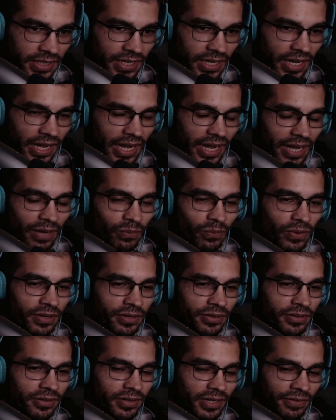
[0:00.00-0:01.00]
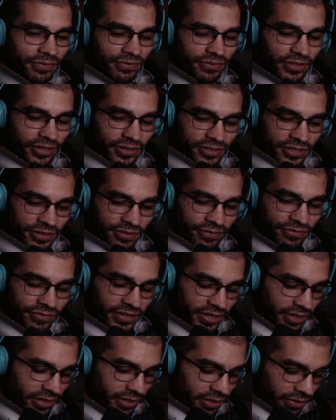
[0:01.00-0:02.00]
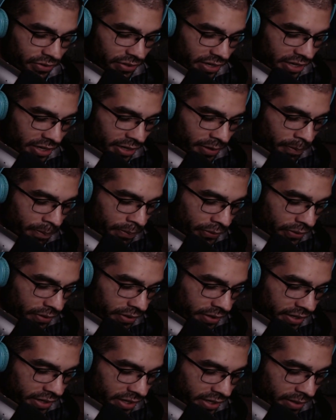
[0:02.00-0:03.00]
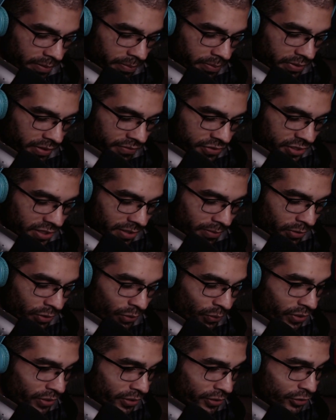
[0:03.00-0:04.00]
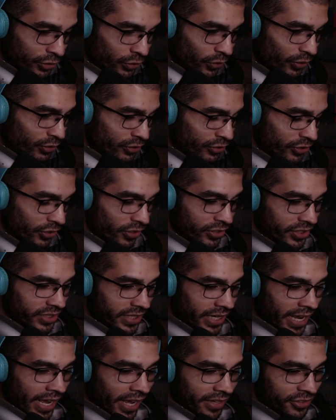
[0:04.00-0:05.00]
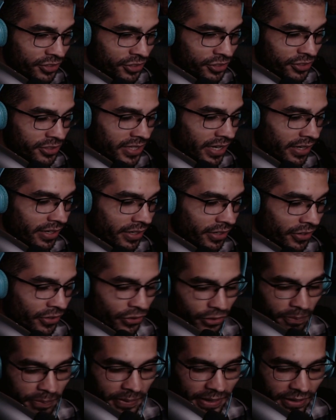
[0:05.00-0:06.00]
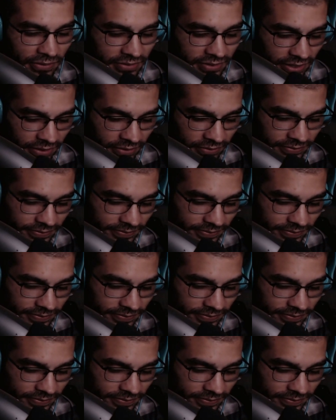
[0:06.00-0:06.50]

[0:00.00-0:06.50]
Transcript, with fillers: I wonder if there's a video on Pornhub of someone with a drill sergeant hat just taking a girl to Pound Town.